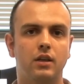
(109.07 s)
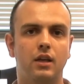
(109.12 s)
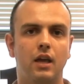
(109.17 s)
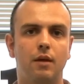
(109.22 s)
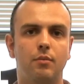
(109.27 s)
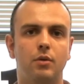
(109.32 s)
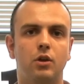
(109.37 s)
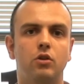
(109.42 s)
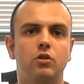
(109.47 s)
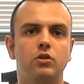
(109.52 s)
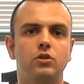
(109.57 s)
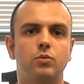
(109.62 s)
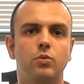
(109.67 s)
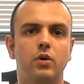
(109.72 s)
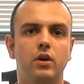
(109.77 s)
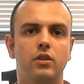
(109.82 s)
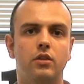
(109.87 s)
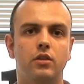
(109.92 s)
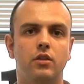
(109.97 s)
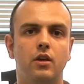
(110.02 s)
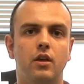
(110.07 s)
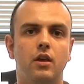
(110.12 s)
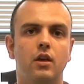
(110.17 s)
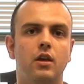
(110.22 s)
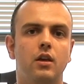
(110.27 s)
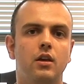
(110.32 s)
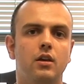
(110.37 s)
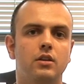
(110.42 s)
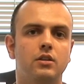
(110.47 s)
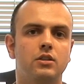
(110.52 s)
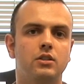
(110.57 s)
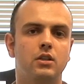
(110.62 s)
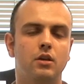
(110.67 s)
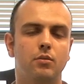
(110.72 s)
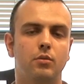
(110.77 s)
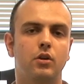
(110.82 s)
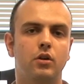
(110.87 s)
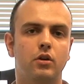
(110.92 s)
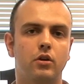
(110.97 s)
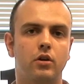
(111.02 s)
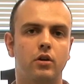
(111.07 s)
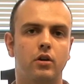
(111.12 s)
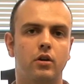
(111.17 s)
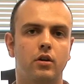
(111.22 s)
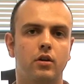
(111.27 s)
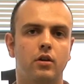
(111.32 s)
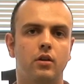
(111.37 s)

chemicals with similar